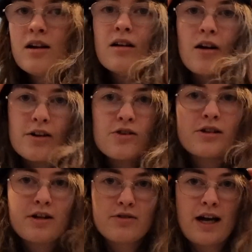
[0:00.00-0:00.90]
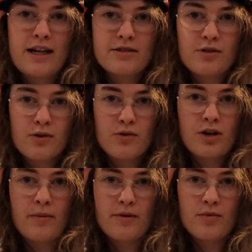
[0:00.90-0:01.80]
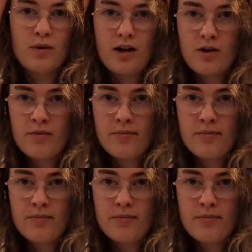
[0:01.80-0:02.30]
Honey Slinger's head curls up as well,